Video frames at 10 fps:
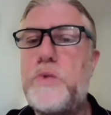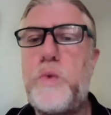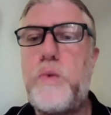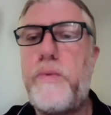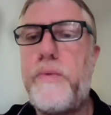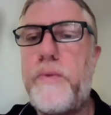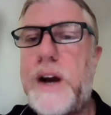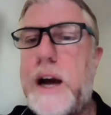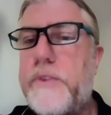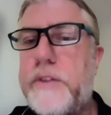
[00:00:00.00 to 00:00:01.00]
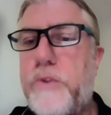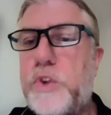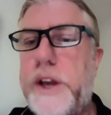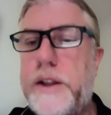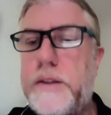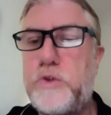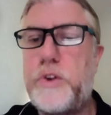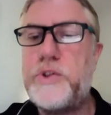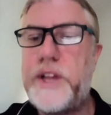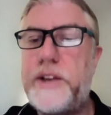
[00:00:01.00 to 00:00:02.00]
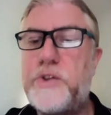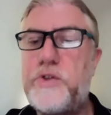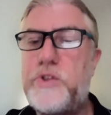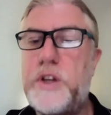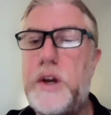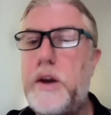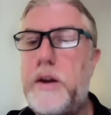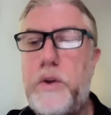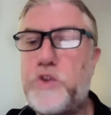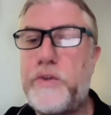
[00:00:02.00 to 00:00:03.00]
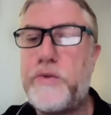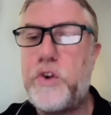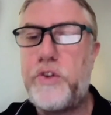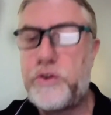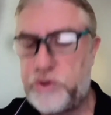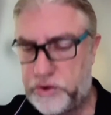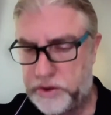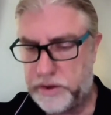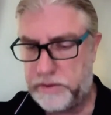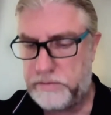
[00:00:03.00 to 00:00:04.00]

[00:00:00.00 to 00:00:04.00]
248 monitoring stations, lots of cohorts,